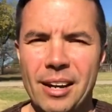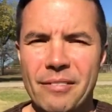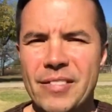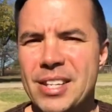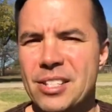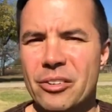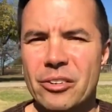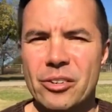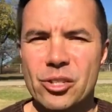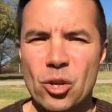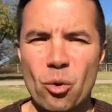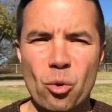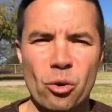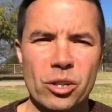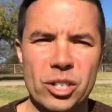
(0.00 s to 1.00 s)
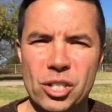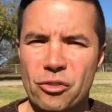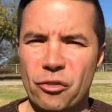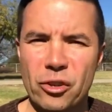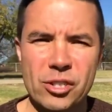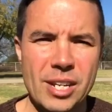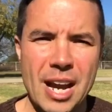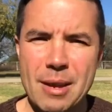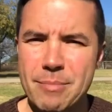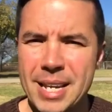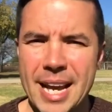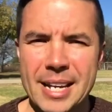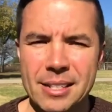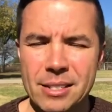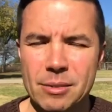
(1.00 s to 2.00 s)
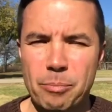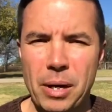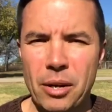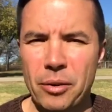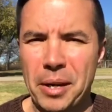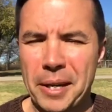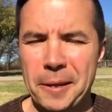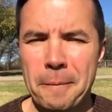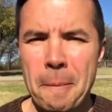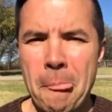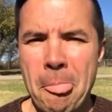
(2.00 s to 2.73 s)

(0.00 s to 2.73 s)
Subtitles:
visitors or just first-time guests, period,